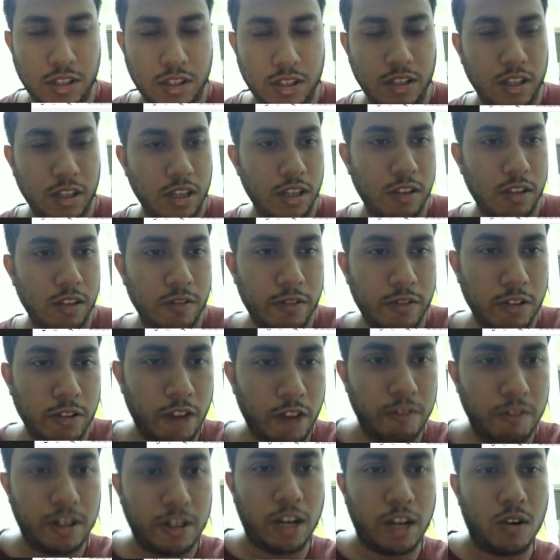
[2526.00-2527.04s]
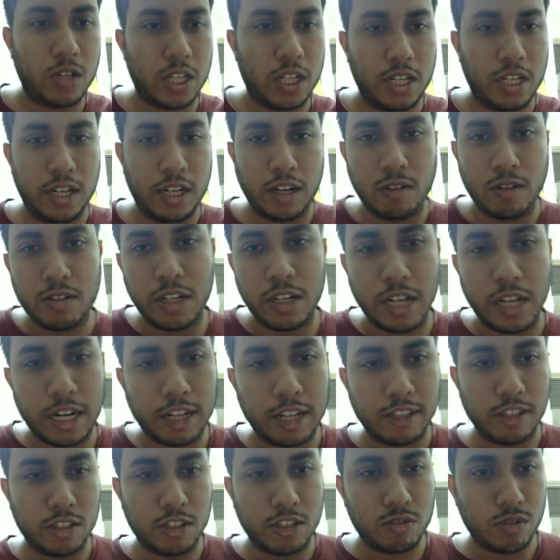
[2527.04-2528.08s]
If you have any doubt
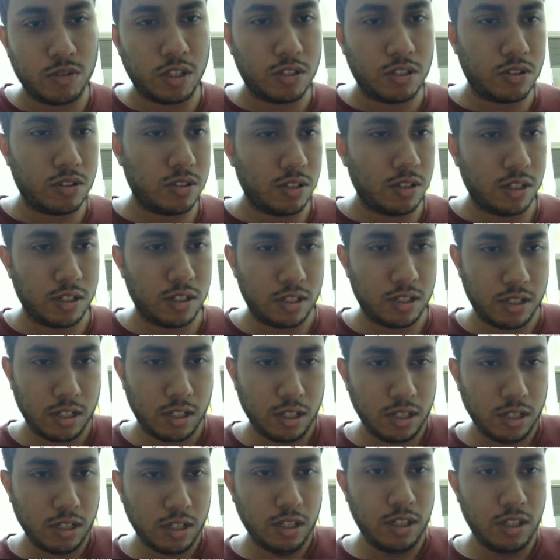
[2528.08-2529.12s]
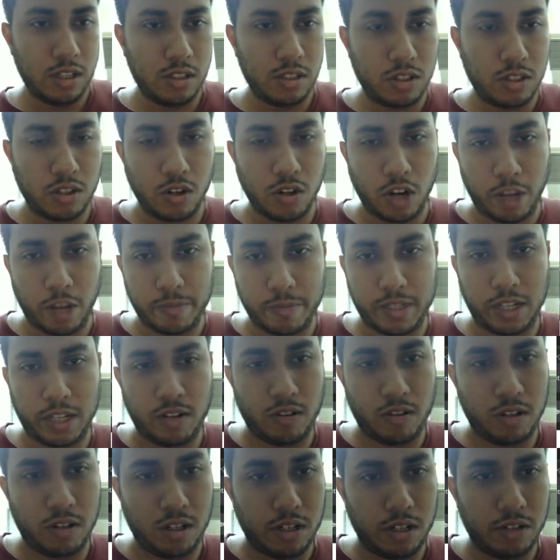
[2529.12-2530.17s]
regarding this week's theorems and
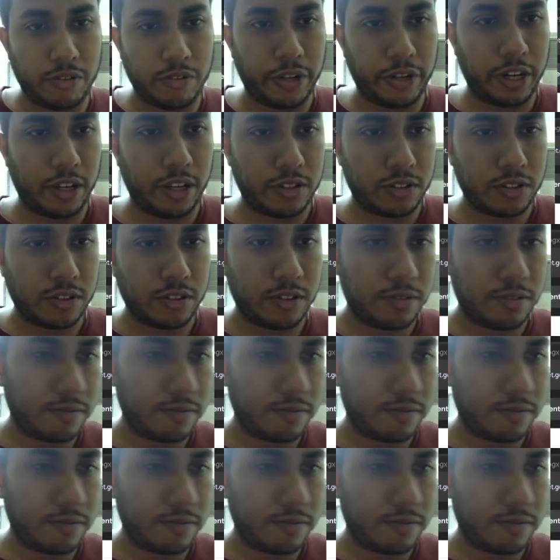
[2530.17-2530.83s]
all, you can ask.